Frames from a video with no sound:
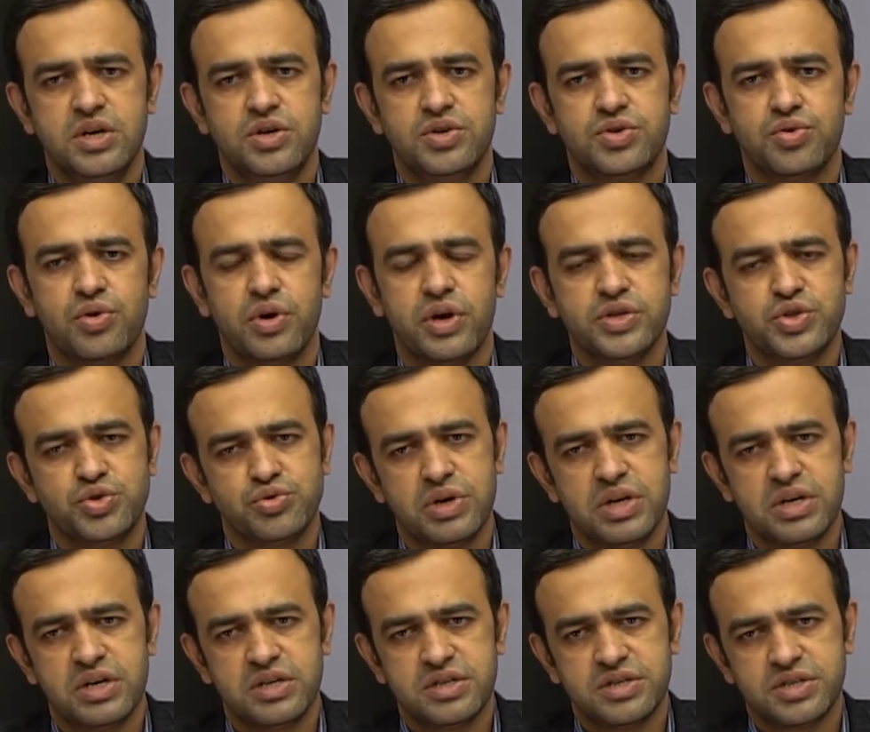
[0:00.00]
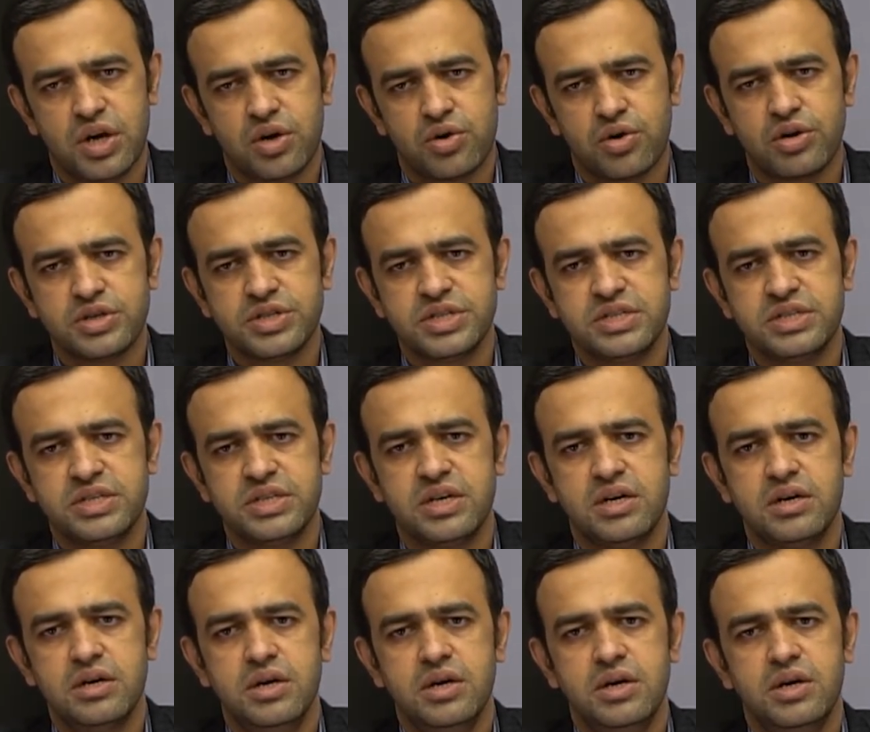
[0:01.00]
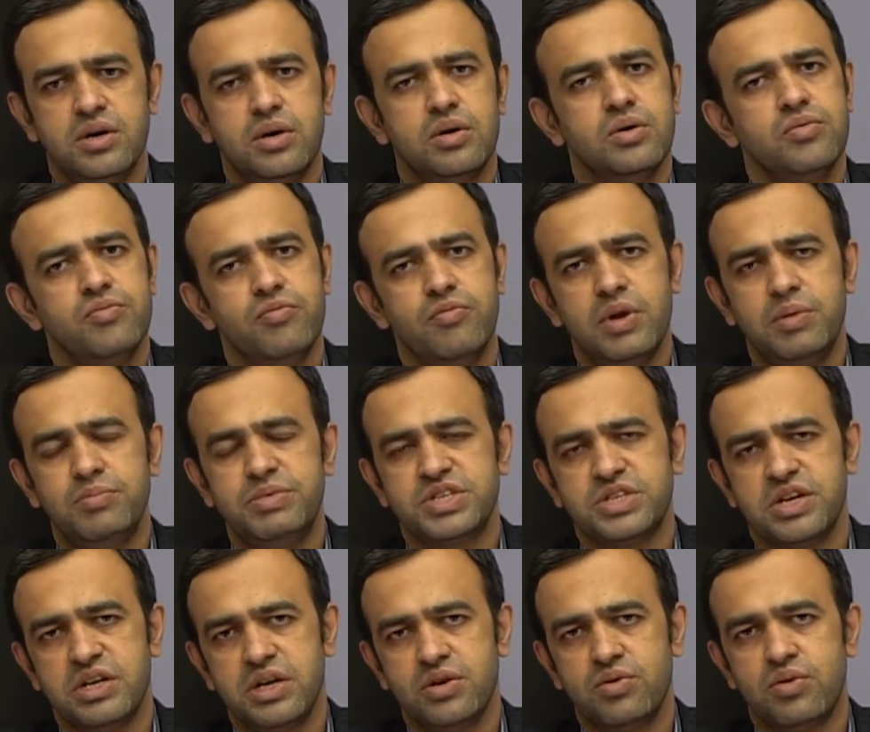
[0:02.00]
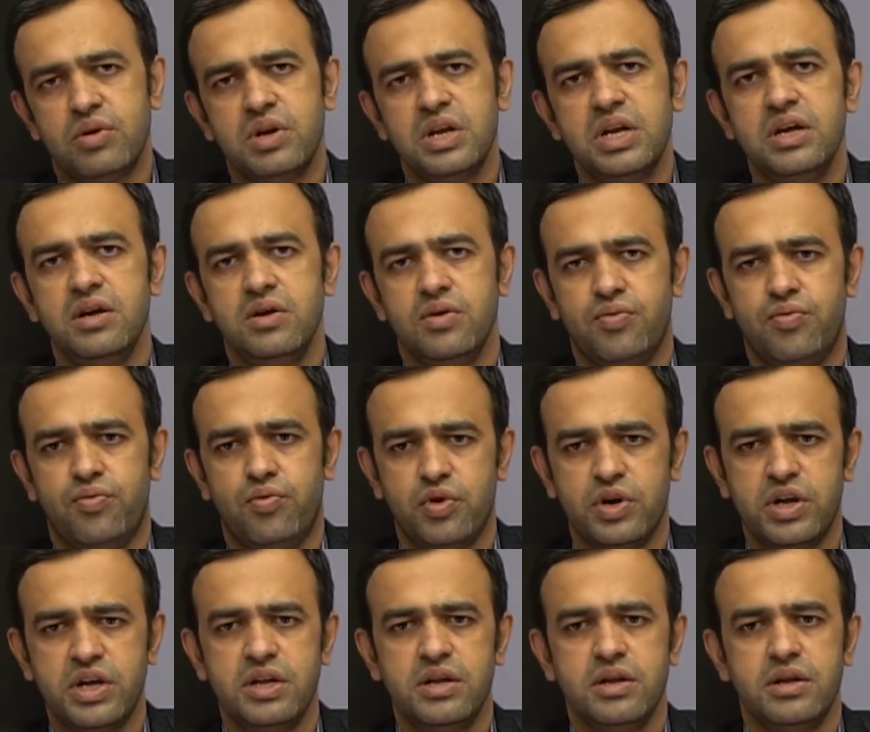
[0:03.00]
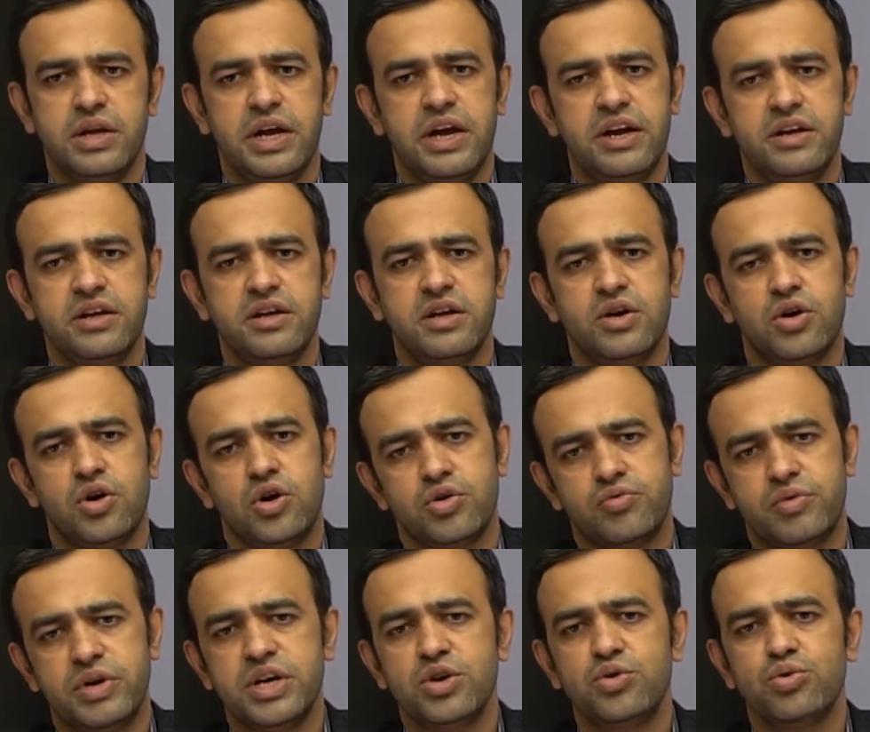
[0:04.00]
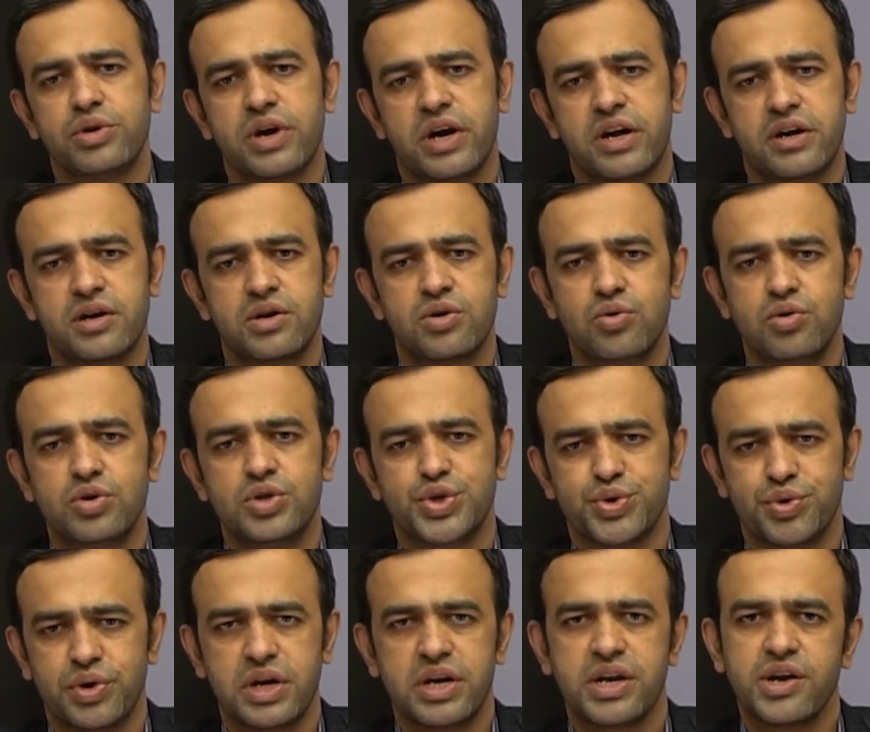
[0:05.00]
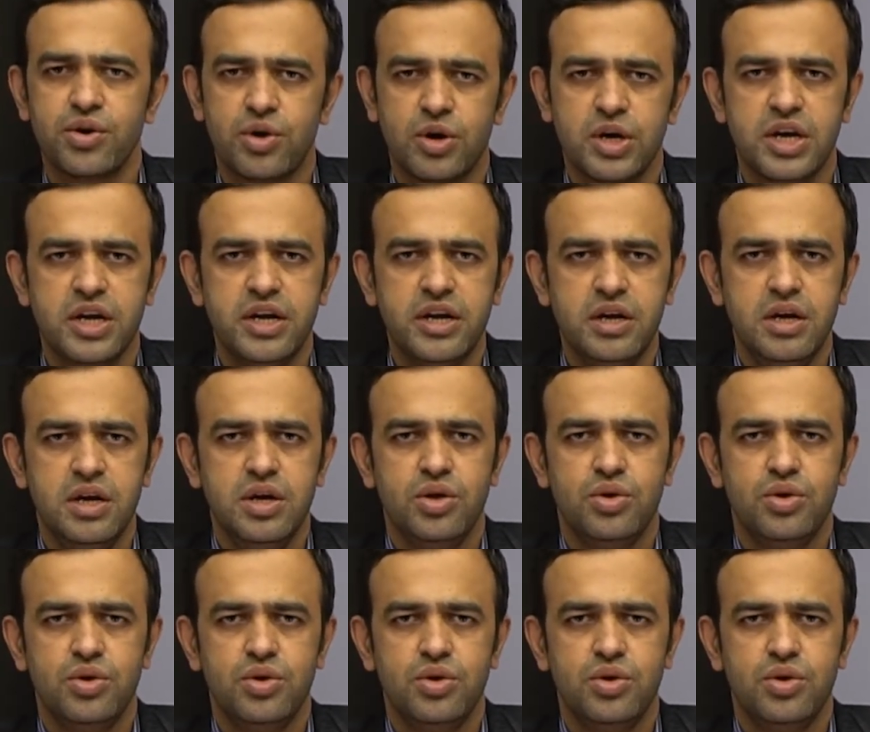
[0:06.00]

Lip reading: So jewelers across India will be selling only 14, 18 or 22 carat gold jewelry only.